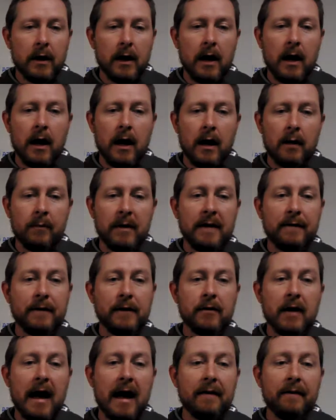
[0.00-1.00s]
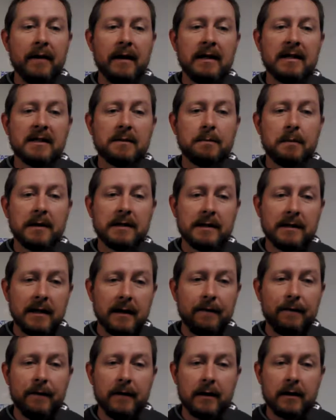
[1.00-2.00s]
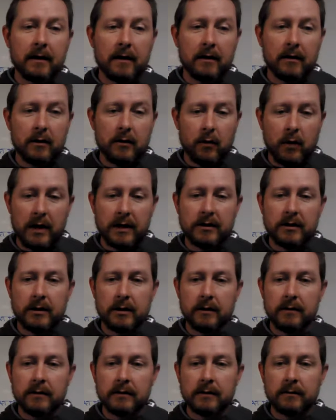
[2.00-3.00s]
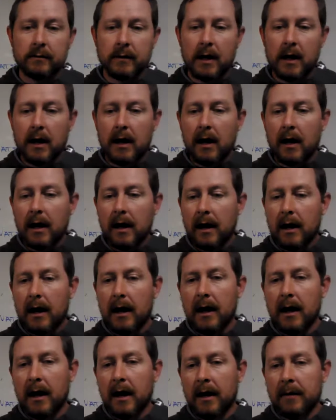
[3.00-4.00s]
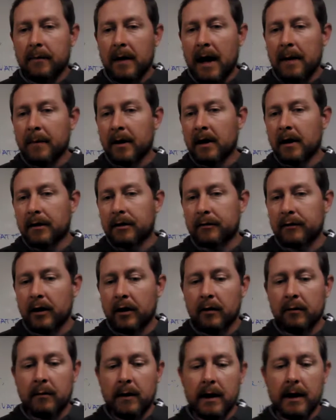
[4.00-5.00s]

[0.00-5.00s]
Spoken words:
If you have any specific questions, I'm going to throw